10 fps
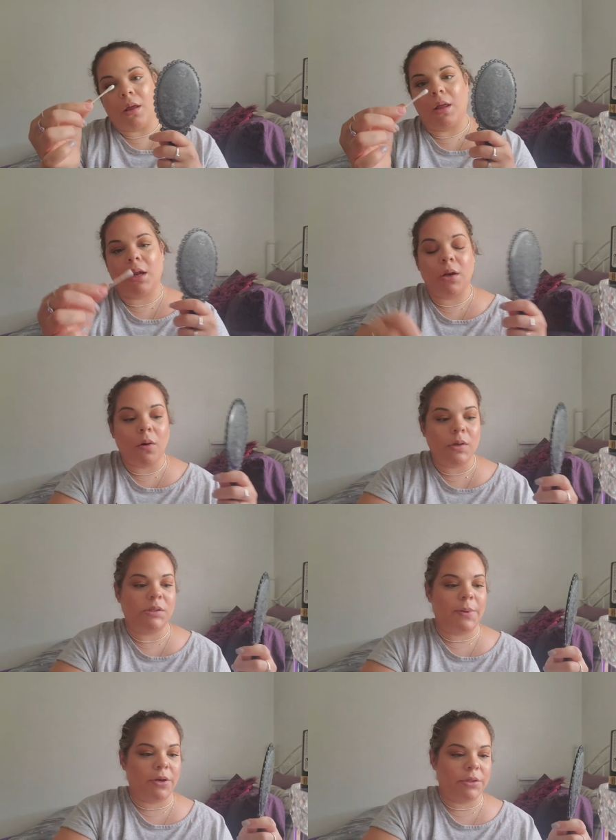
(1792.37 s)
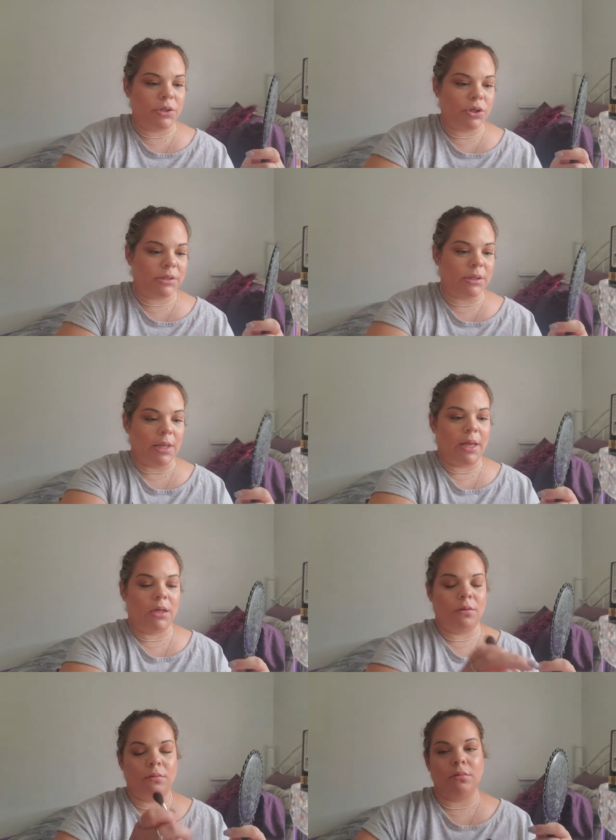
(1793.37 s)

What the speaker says: And I know it's better to just let,